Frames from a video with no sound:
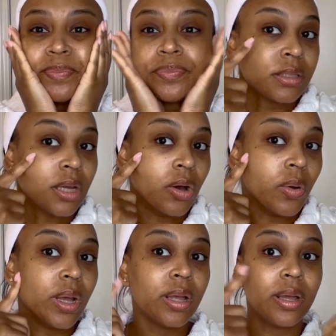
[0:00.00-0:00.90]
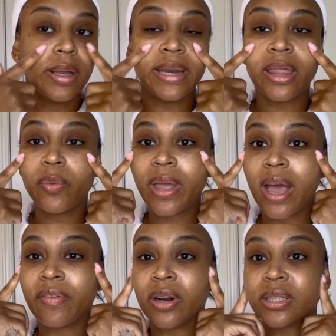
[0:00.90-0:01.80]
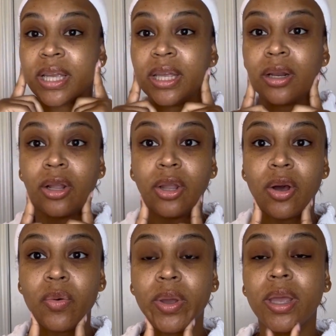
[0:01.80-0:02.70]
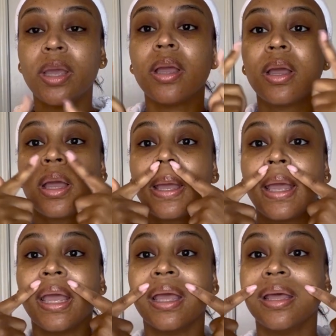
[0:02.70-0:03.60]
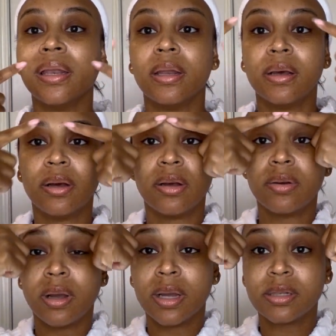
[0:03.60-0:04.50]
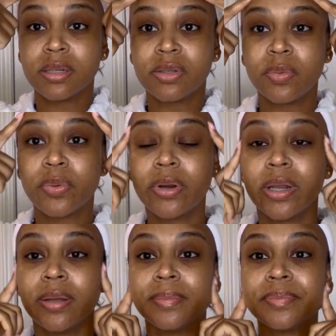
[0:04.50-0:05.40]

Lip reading: So now that we have our skin glowing and, oh gosh, it's so pretty.